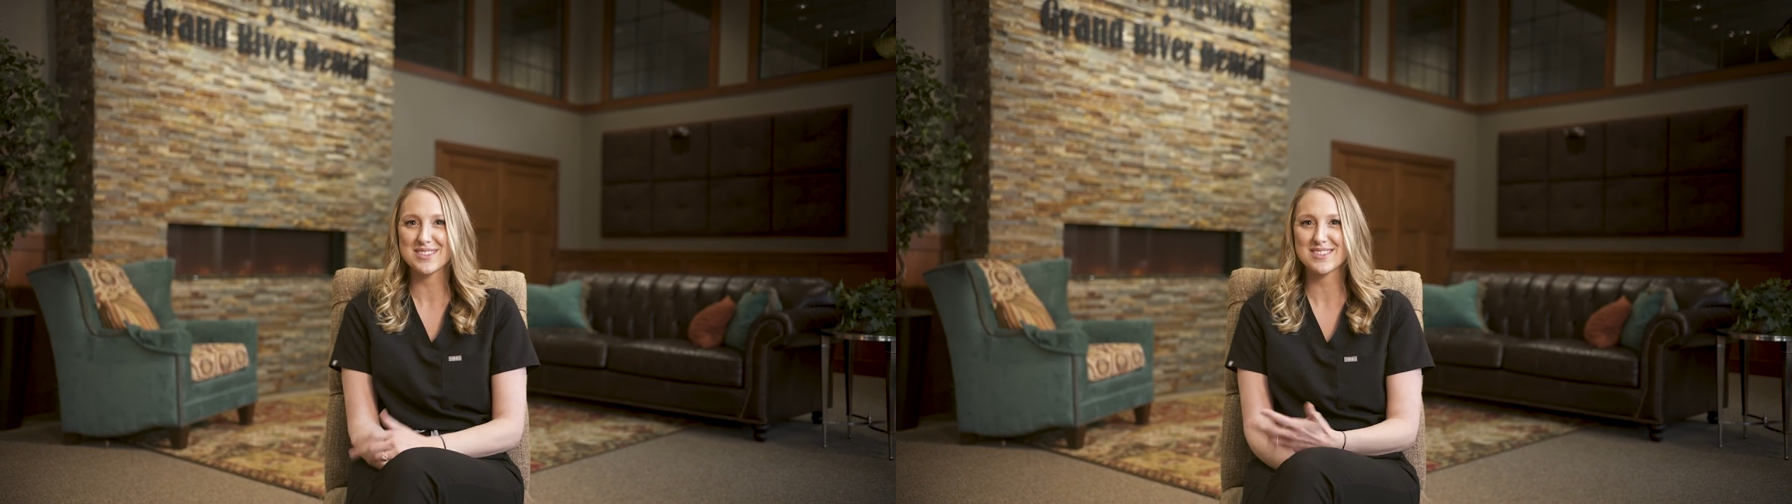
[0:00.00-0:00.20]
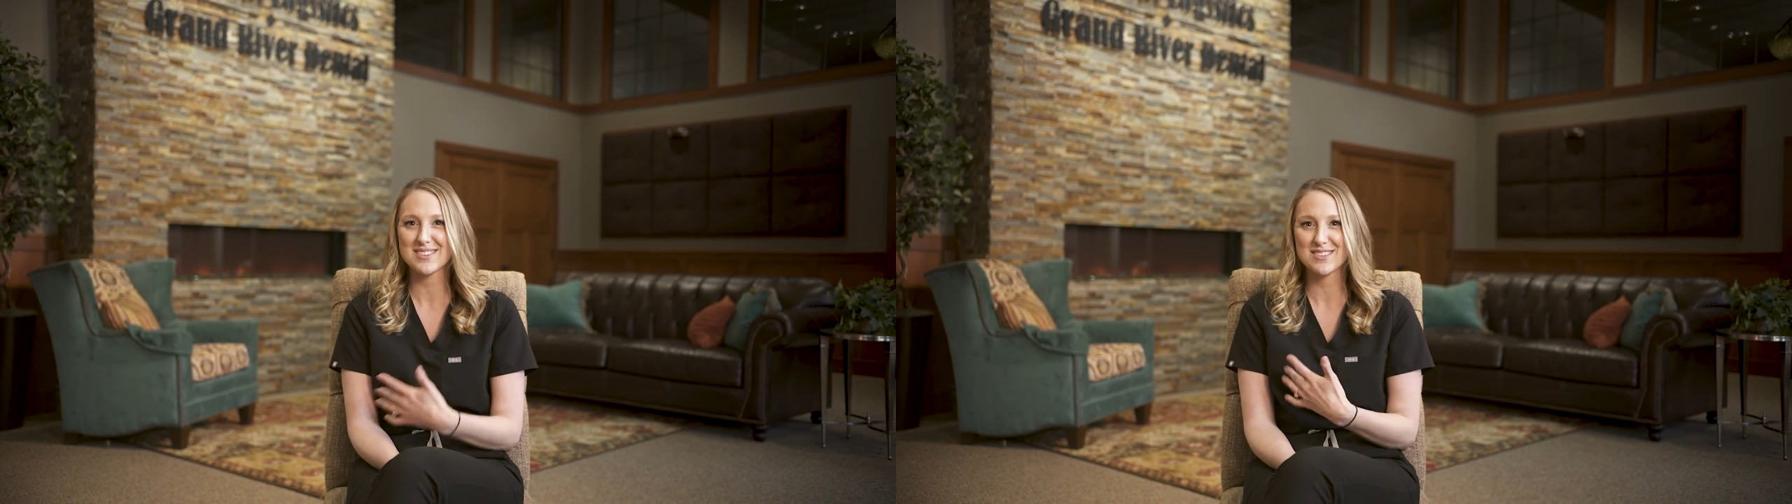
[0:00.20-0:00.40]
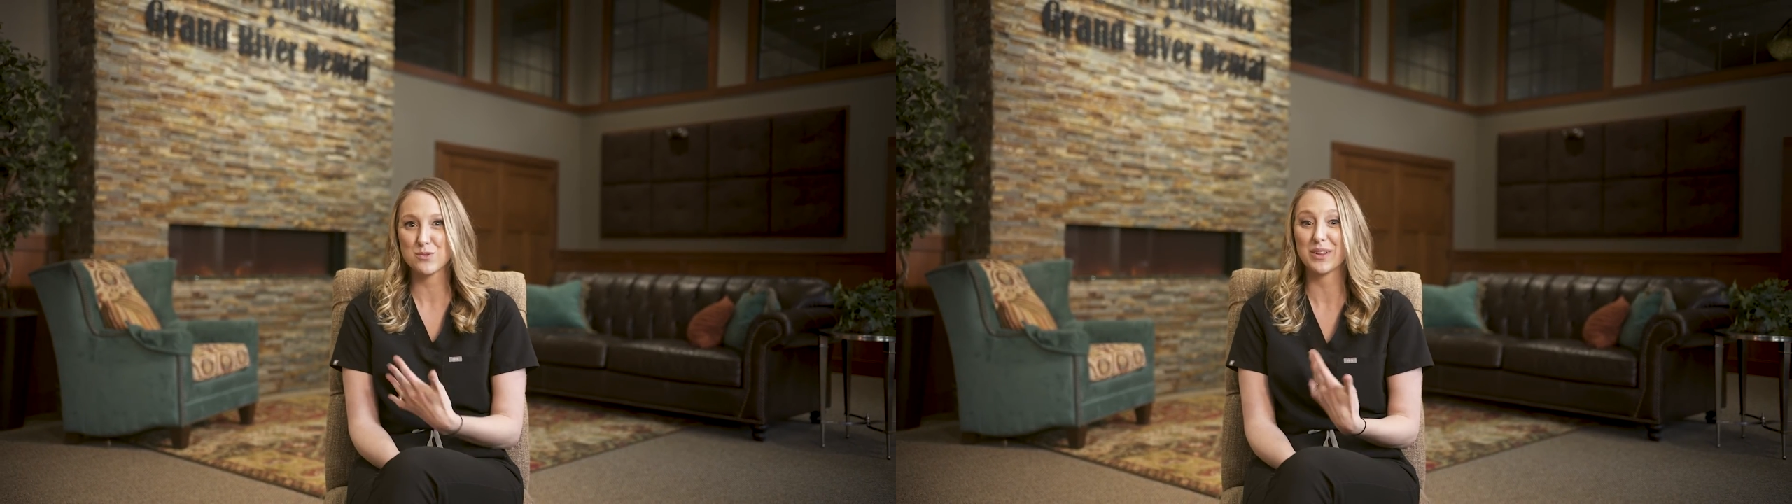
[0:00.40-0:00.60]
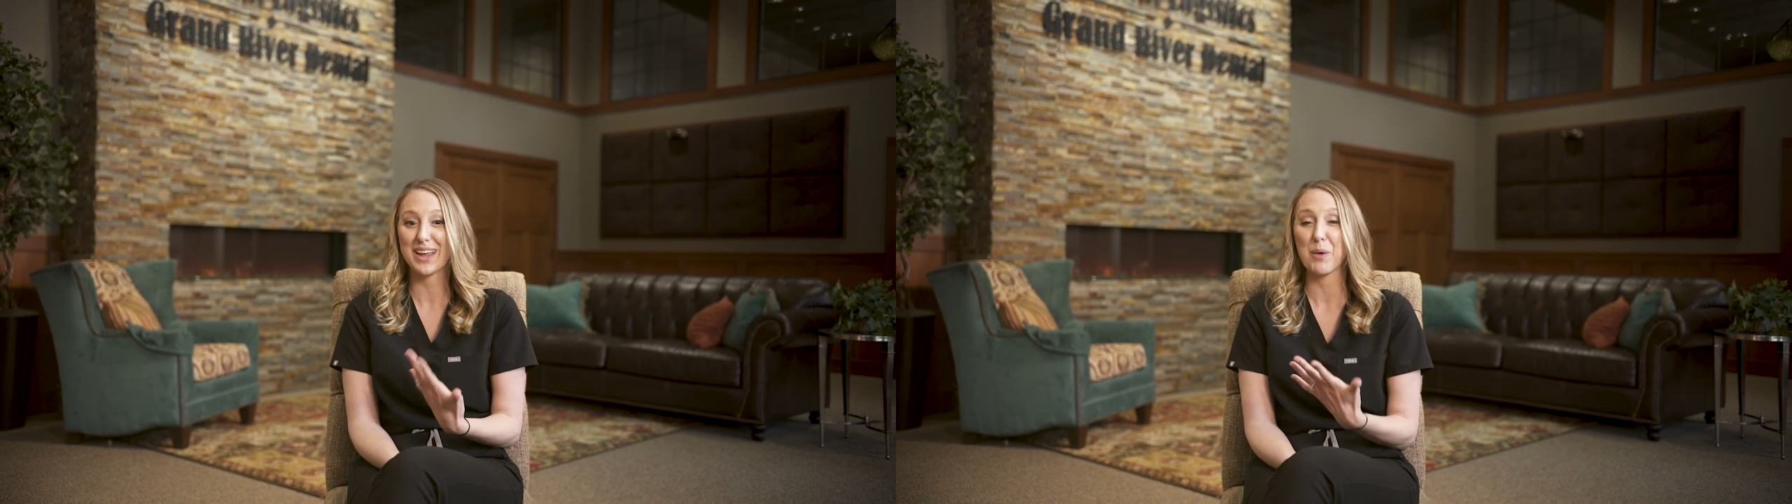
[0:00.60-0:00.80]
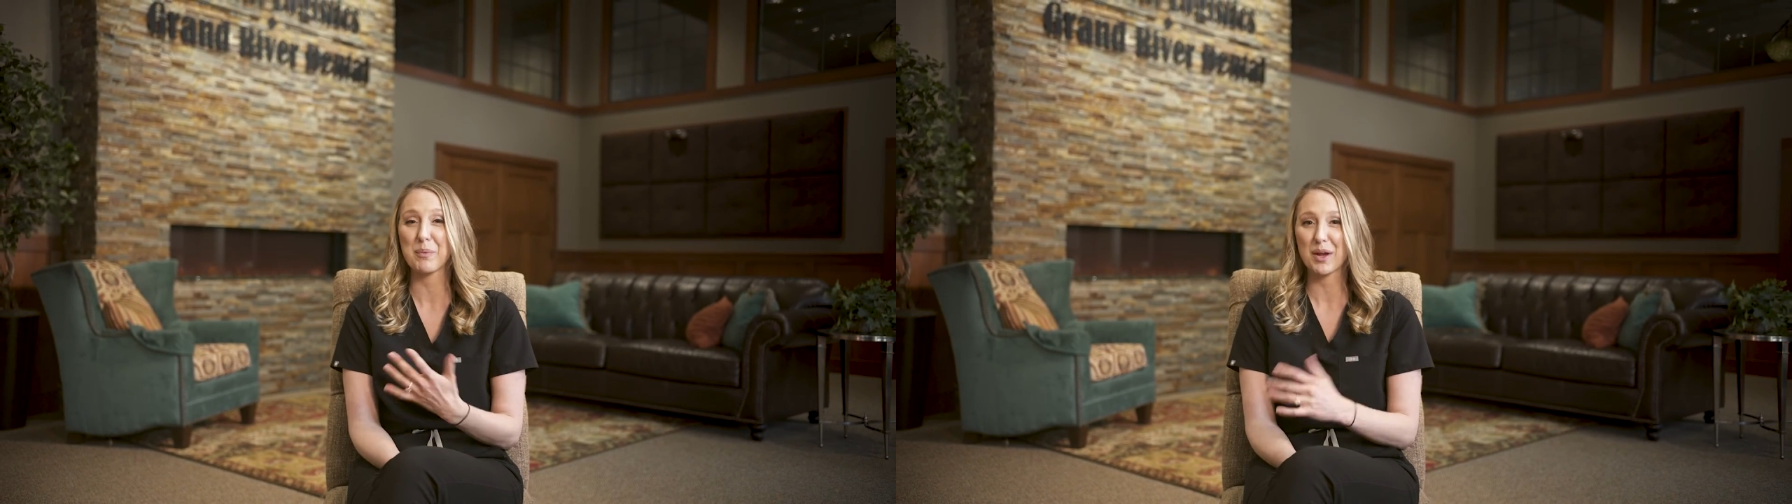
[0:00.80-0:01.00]
It's
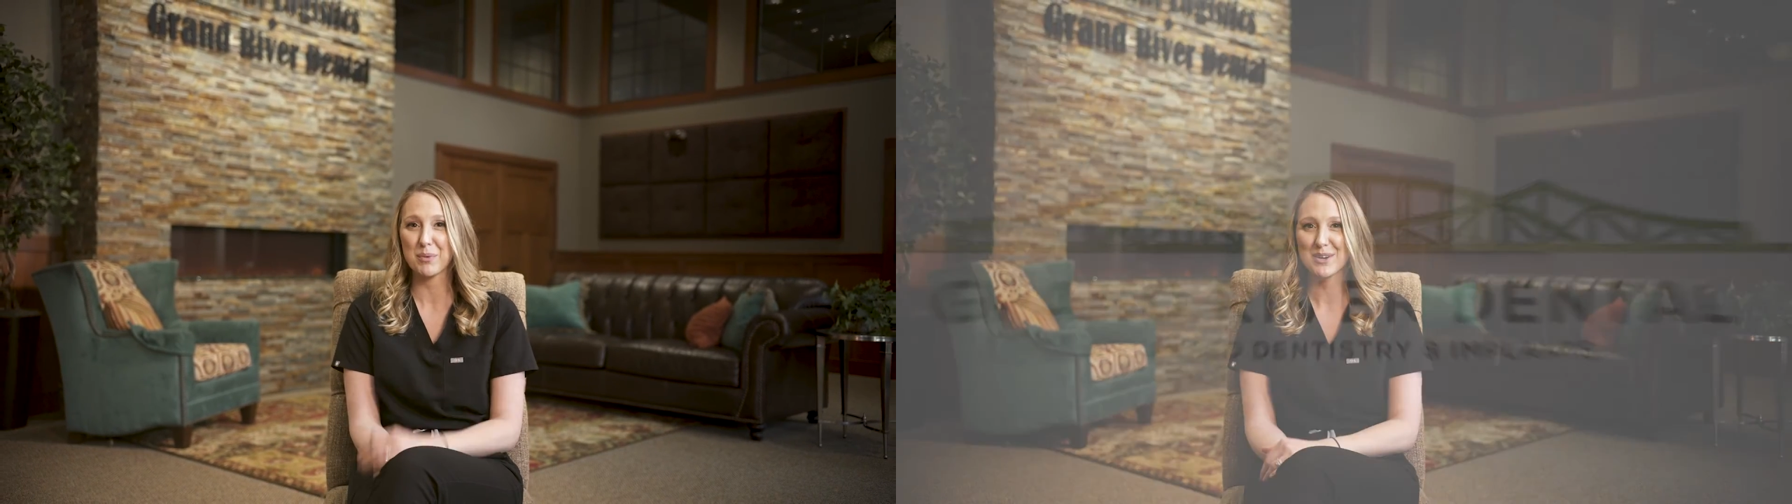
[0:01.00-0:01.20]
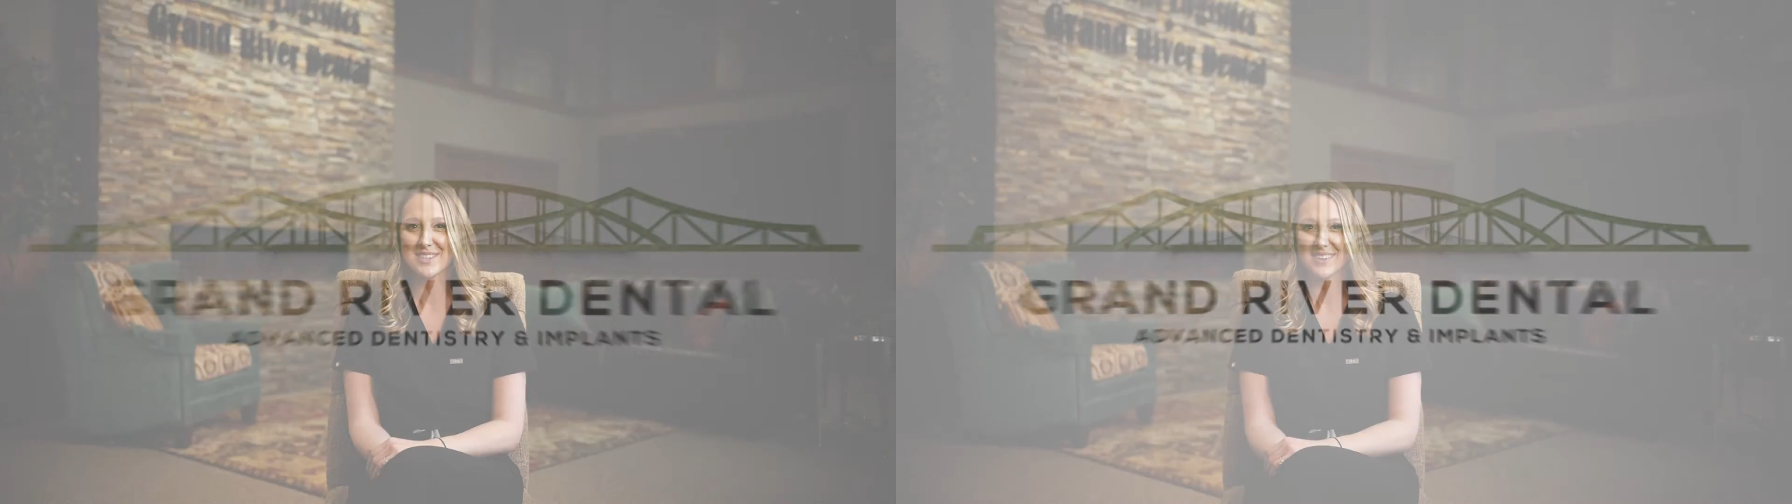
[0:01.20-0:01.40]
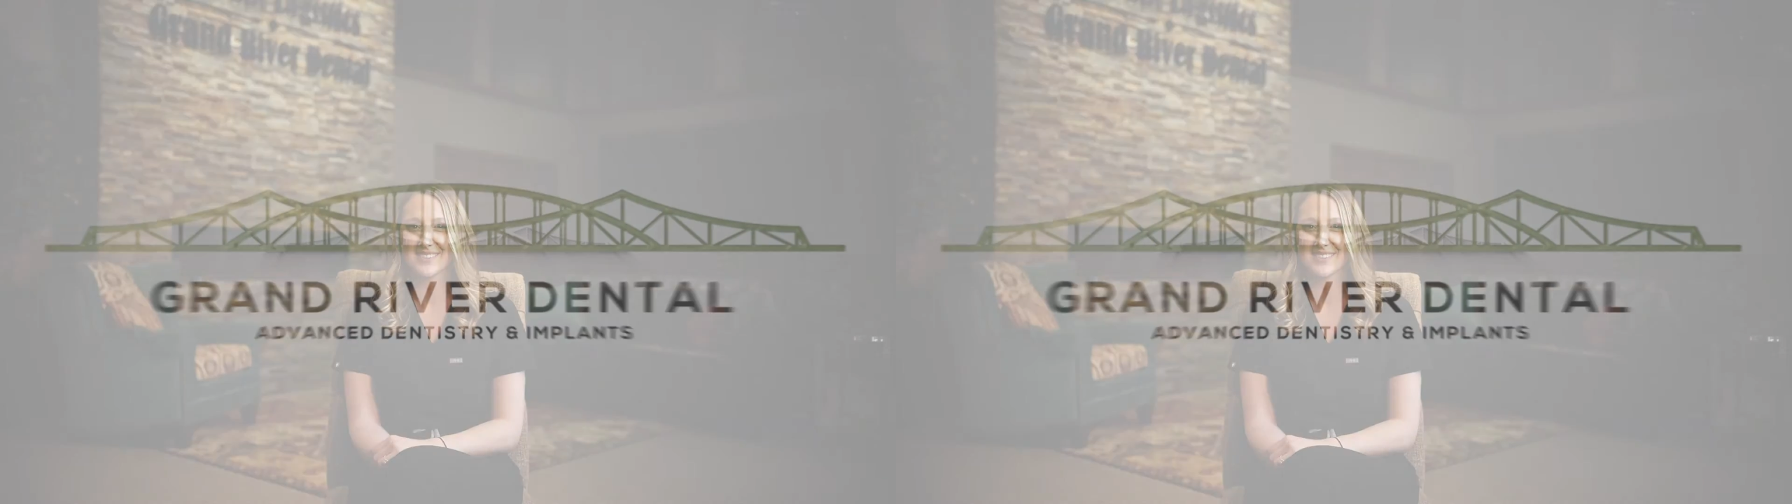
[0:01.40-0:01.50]
really helping a person.